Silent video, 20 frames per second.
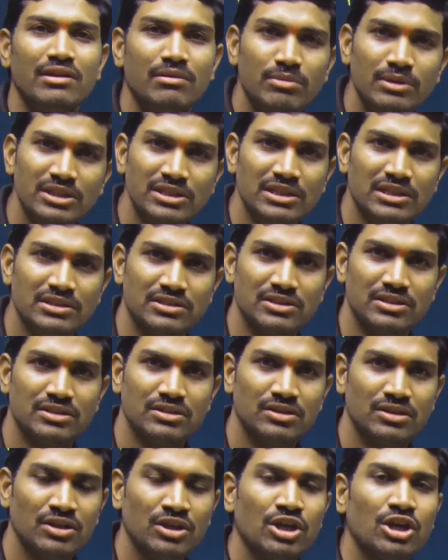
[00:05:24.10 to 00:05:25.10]
be changed.
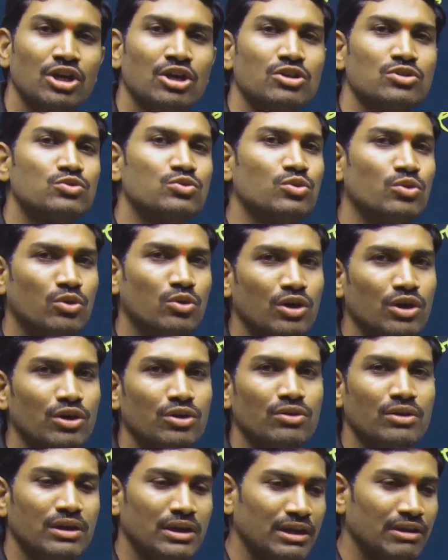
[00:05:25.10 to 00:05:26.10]
So
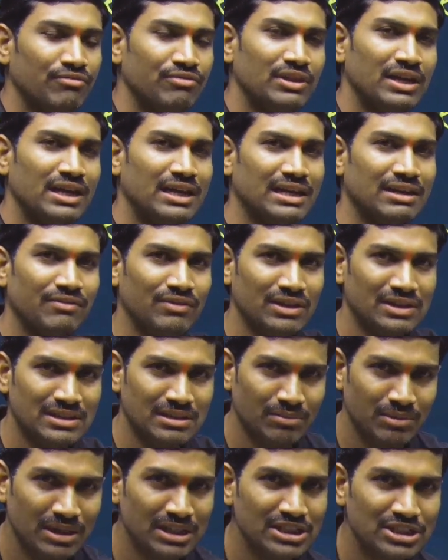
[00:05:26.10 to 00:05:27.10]
if they are giving
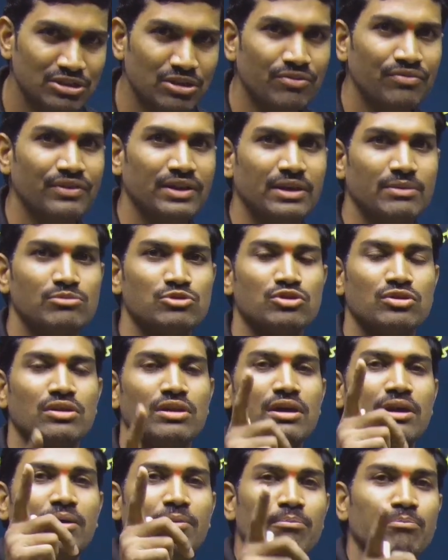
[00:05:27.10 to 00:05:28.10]
some list of names,
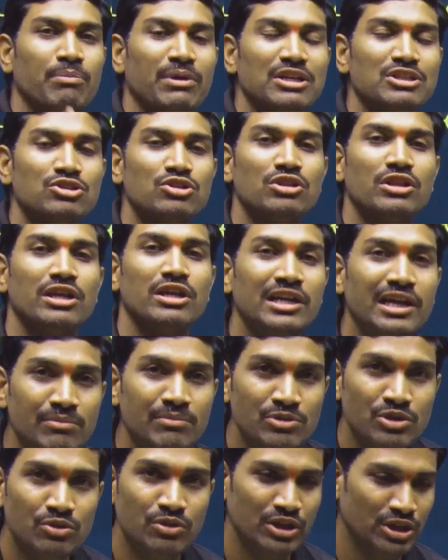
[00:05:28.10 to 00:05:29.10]
based on the
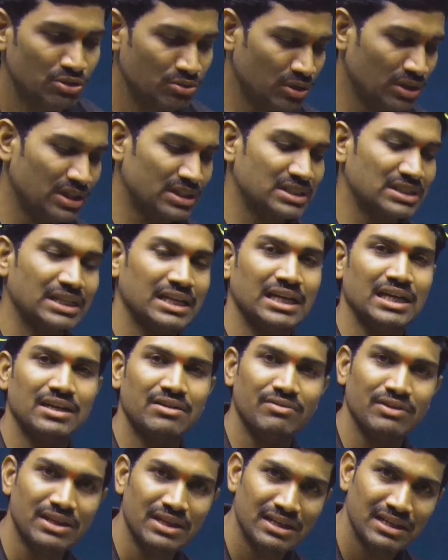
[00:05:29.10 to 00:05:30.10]
names you need to understand
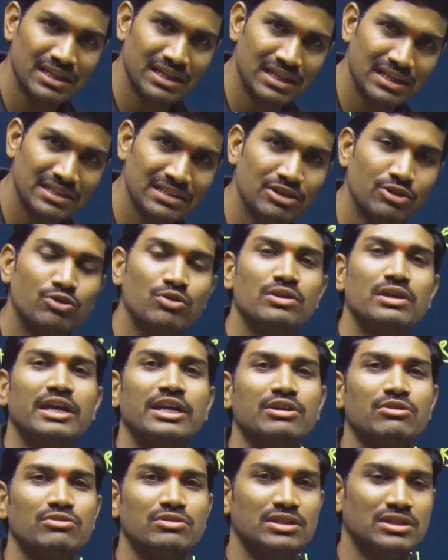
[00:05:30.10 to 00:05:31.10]
whether that is
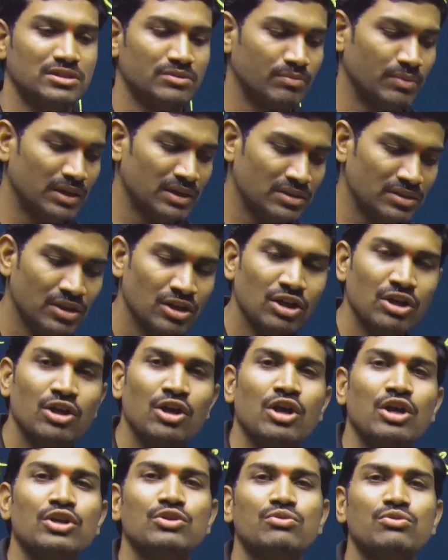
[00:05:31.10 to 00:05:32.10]
nitrogenous base,
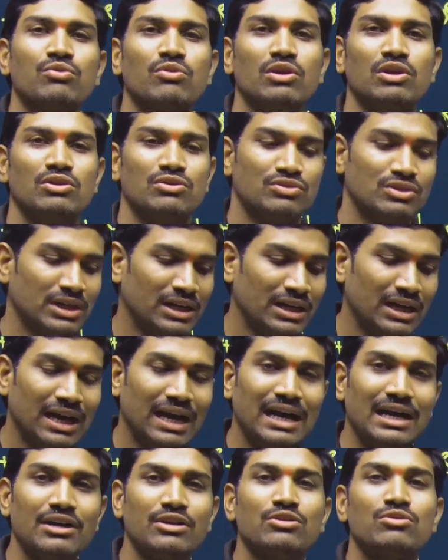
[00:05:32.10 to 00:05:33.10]
nucleoside
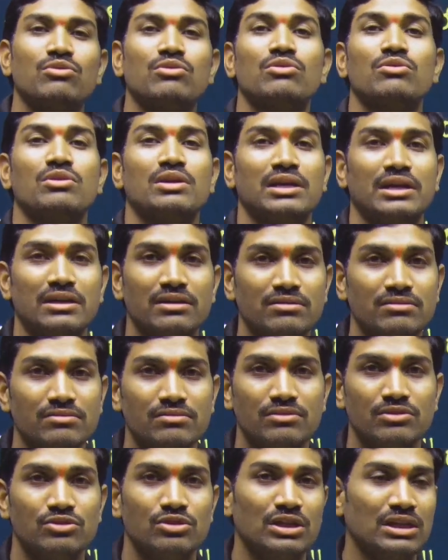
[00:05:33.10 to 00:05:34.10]
or nucleotide.
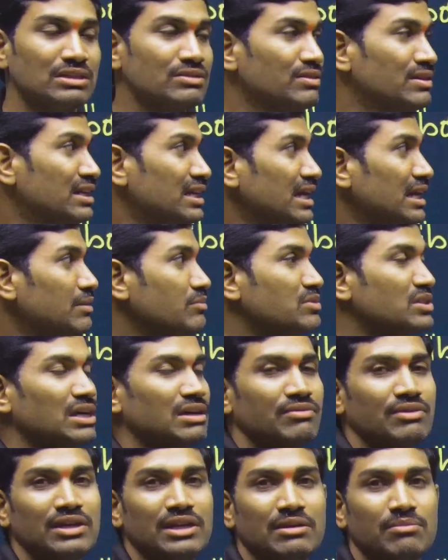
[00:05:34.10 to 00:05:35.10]
So that's why names are
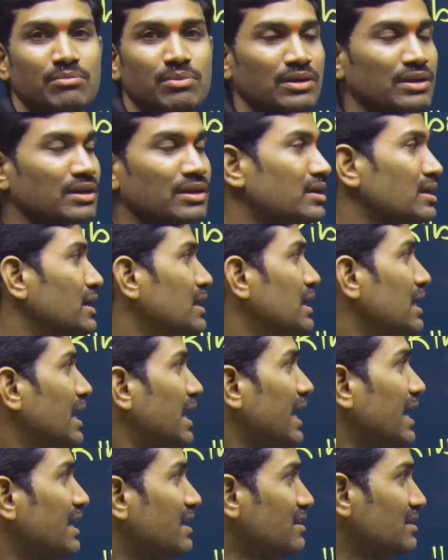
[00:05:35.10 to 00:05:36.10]
very important,
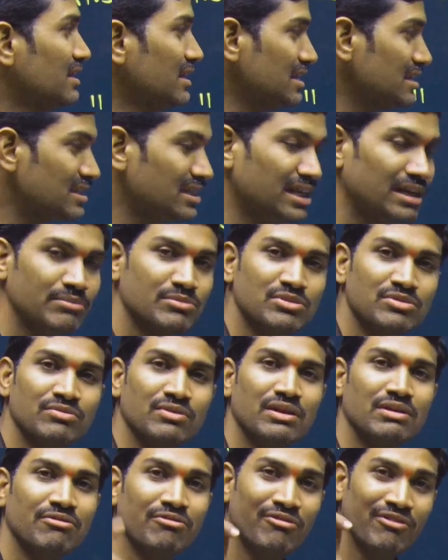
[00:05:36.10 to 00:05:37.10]
and these names
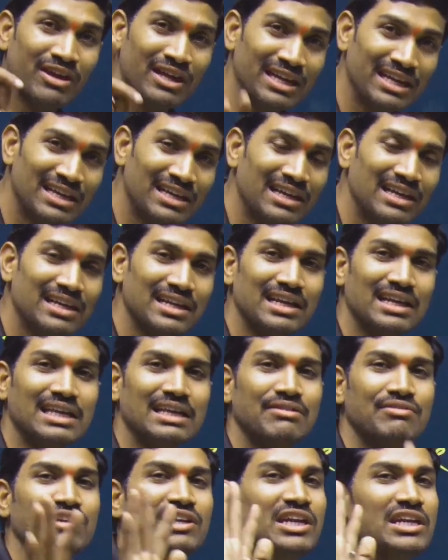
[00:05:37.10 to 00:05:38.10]
were very clearly
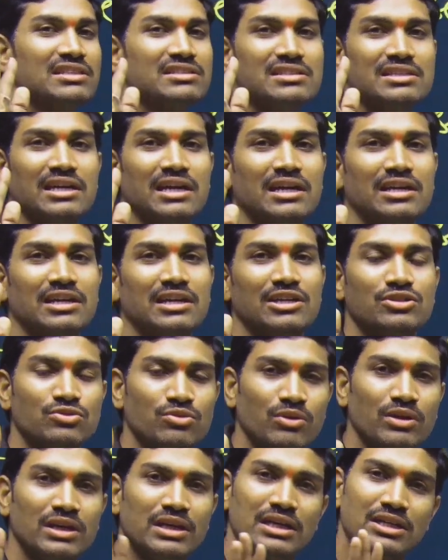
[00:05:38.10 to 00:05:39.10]
given in NCERT. So
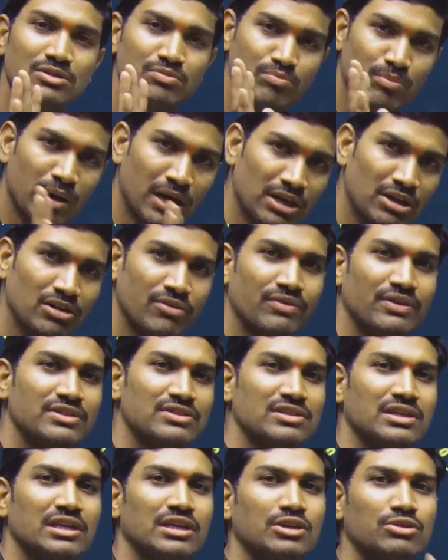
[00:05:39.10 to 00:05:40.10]
it is part of
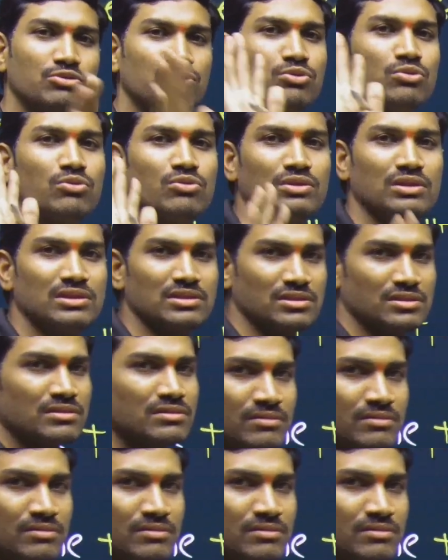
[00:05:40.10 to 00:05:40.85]
NCERT, you should know this.